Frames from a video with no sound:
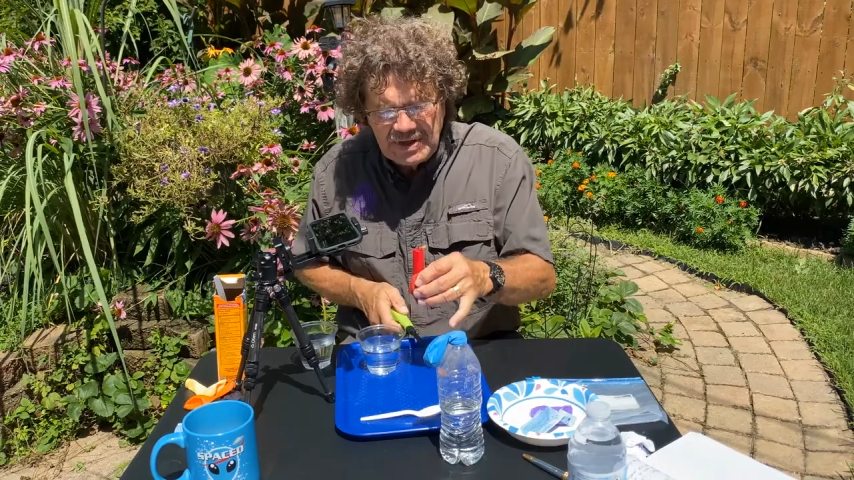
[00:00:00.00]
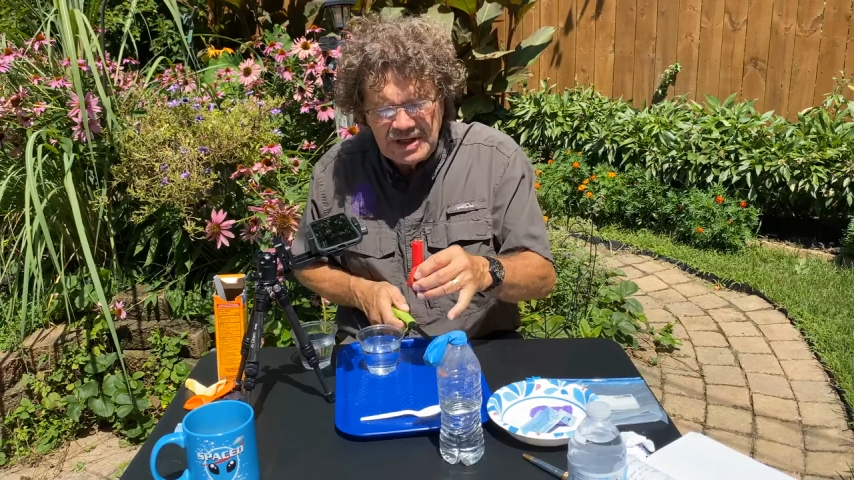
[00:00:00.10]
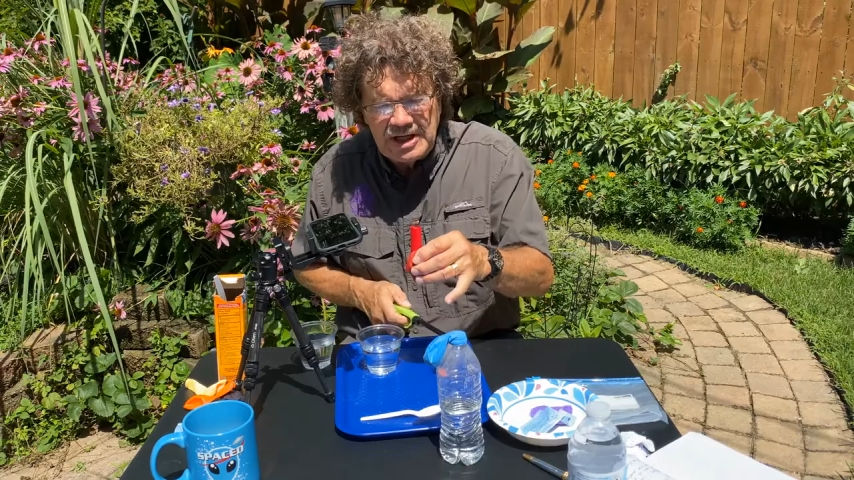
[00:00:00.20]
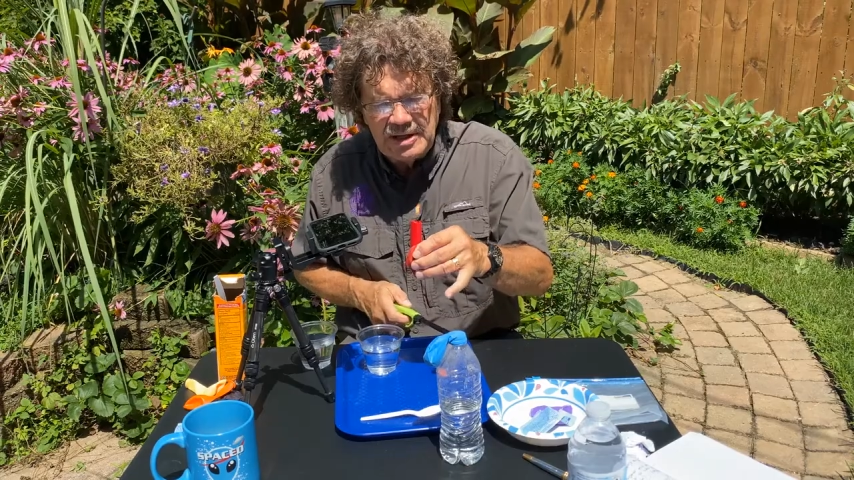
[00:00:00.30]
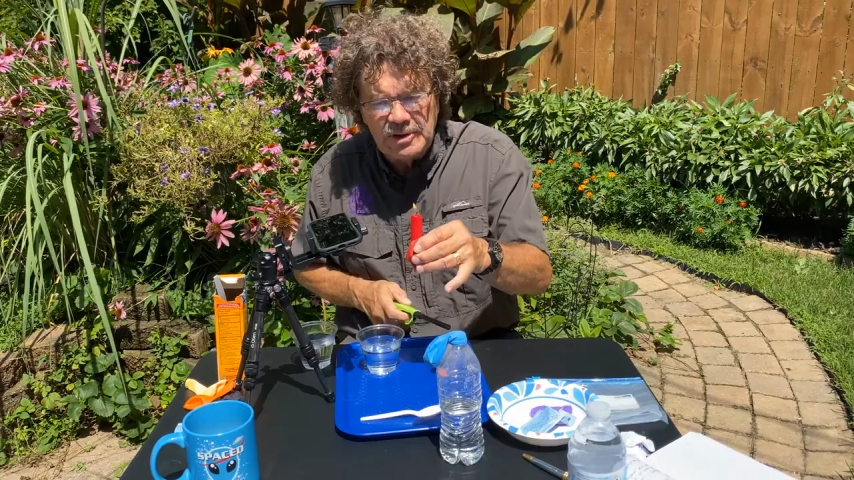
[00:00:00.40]

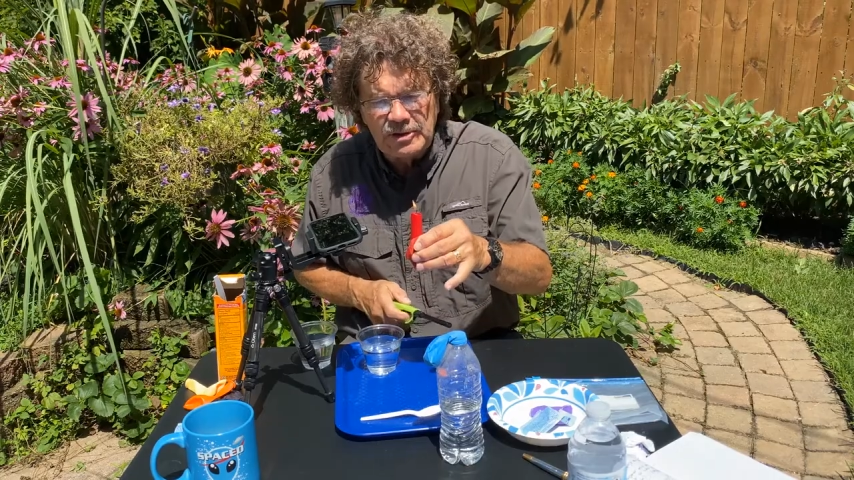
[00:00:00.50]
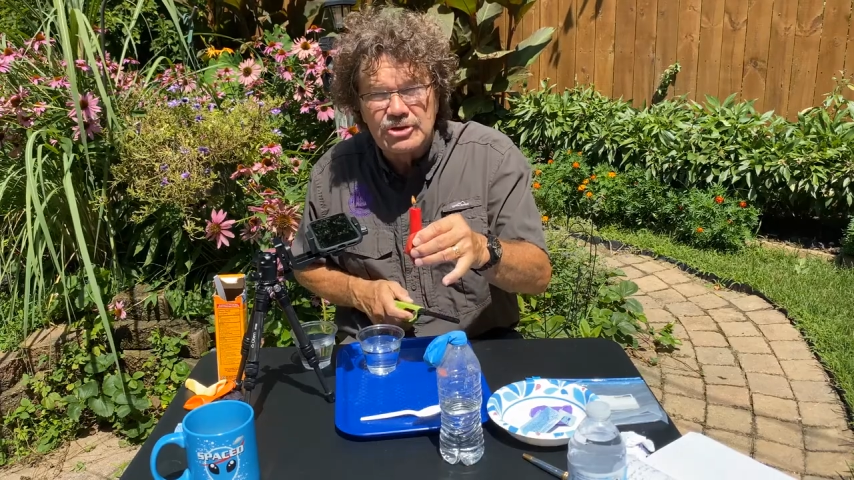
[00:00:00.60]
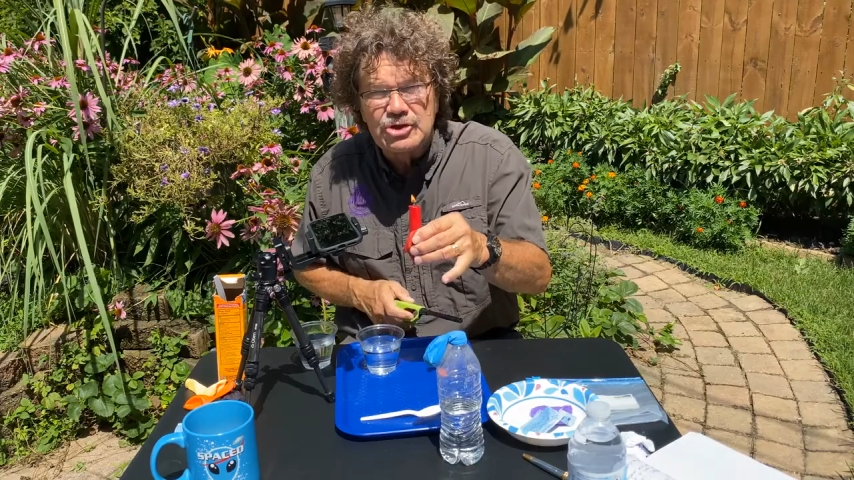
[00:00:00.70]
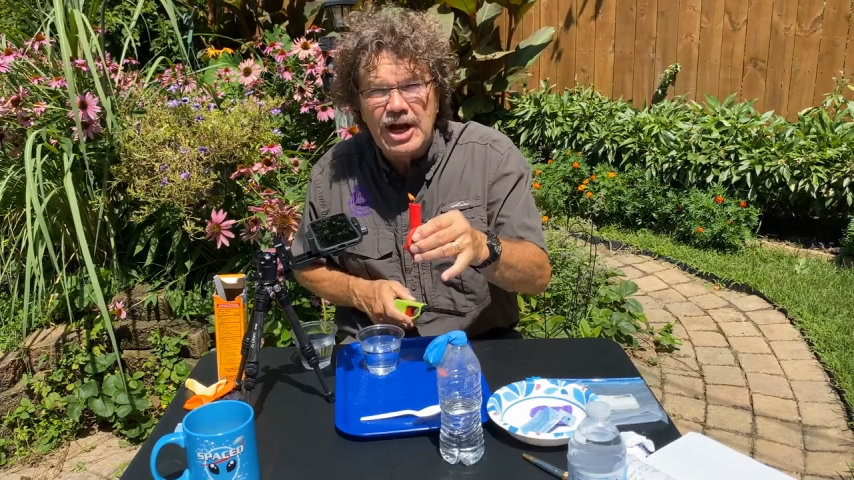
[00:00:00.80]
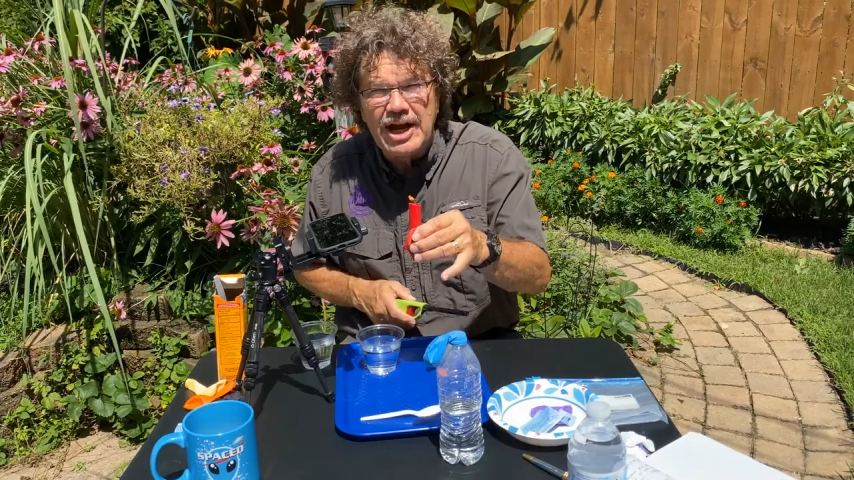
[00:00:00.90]
chemical
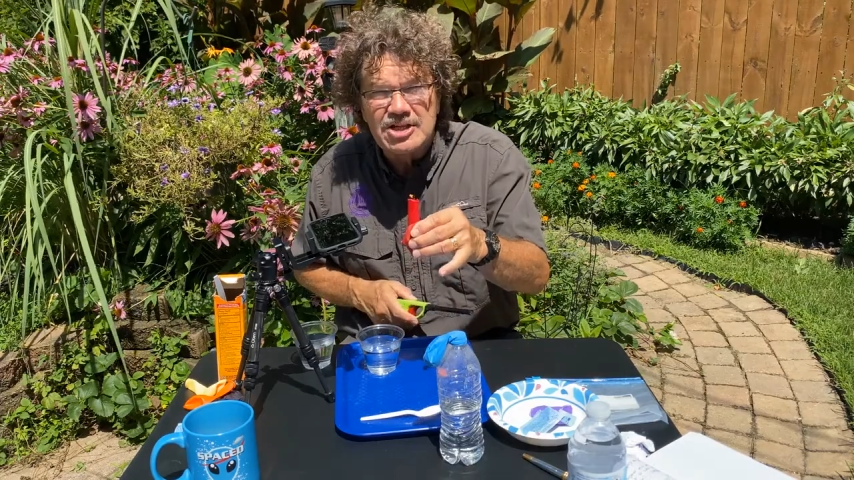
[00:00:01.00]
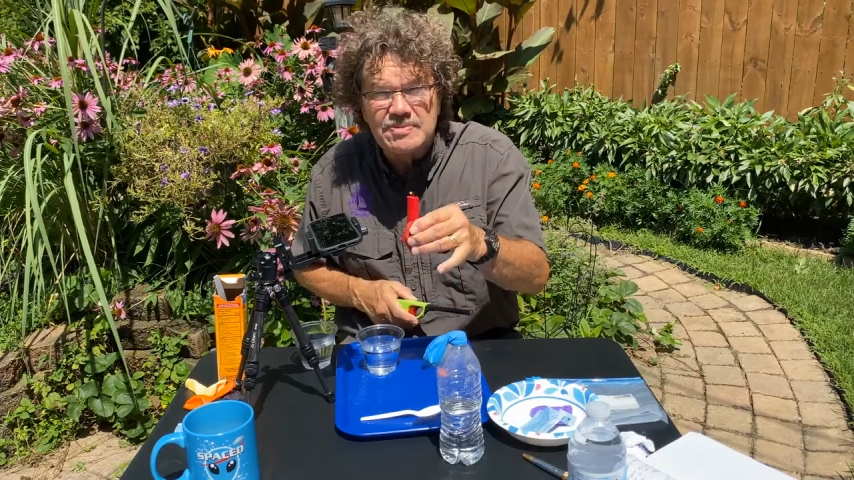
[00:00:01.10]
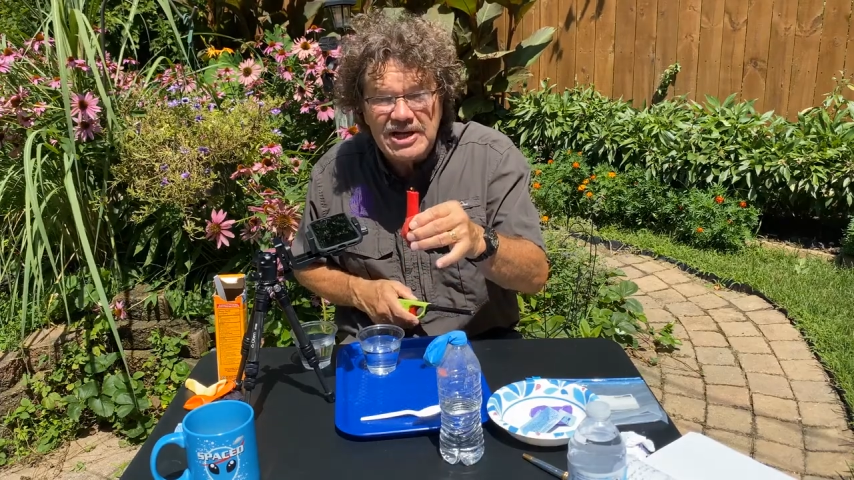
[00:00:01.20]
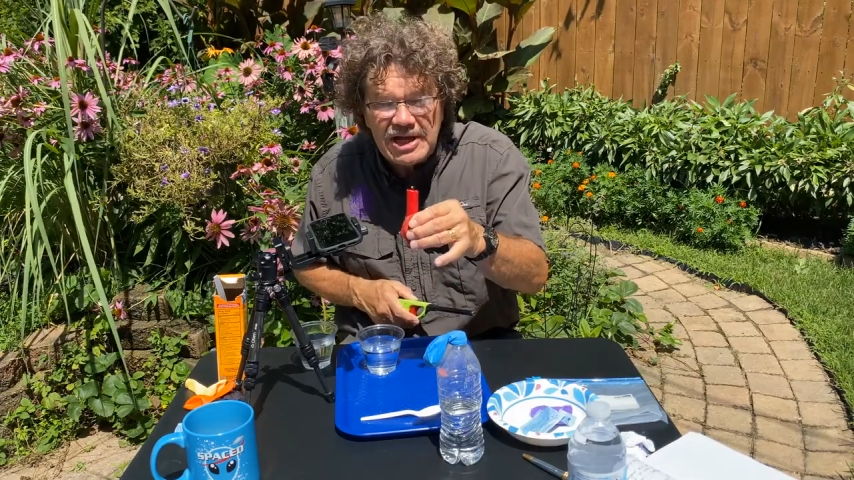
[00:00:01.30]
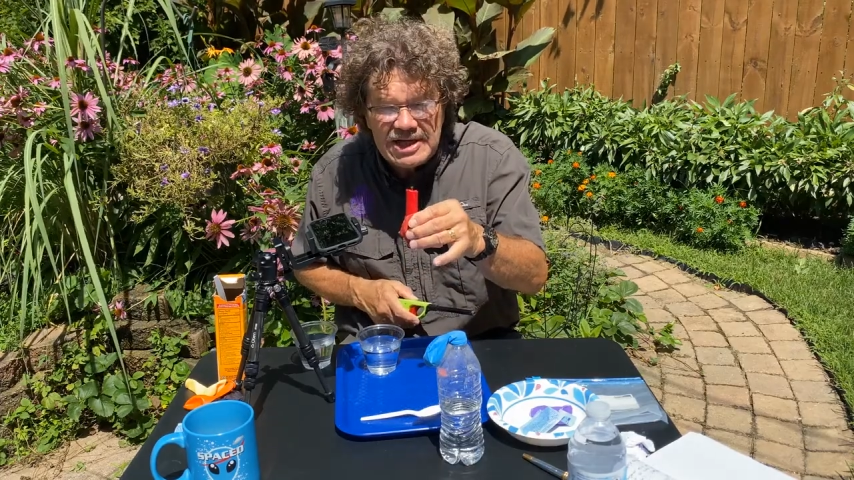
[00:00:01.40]
change
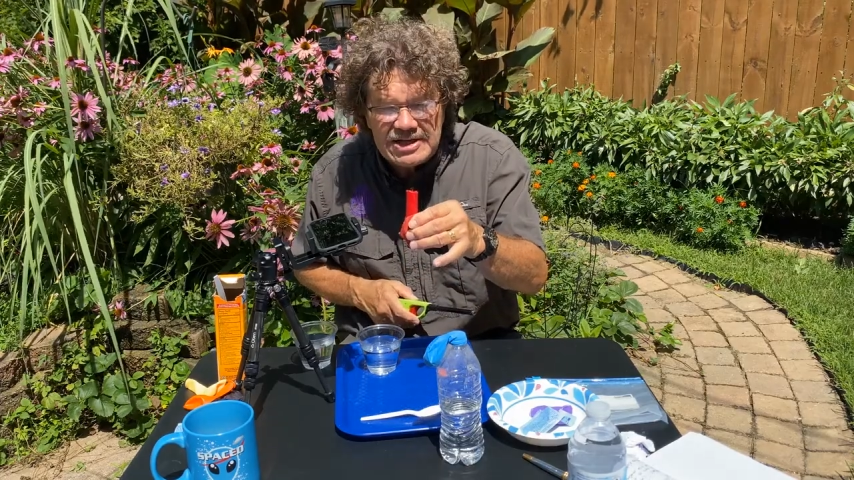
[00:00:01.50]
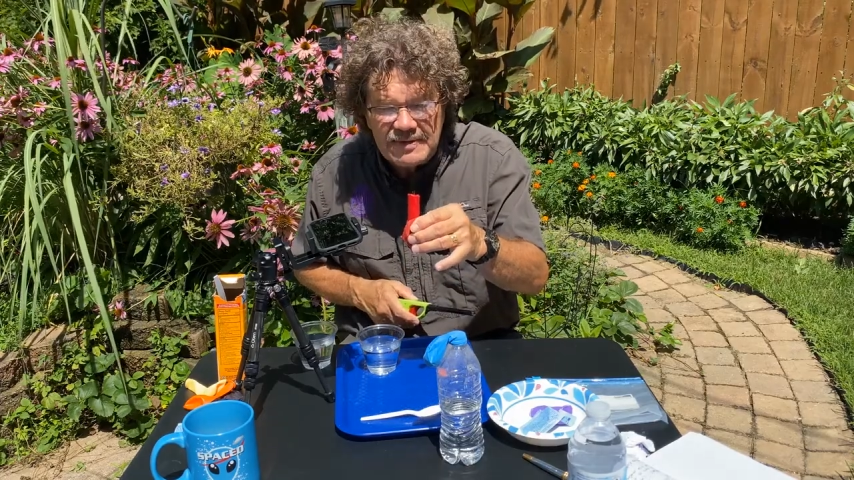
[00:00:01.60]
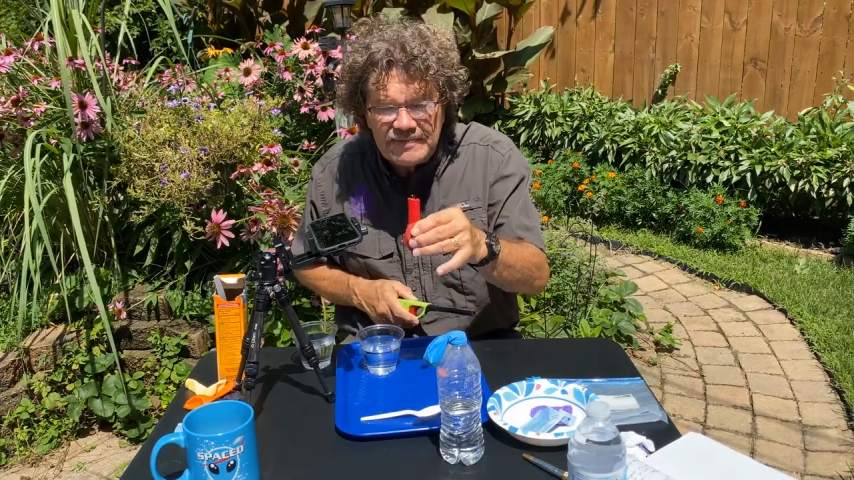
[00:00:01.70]
because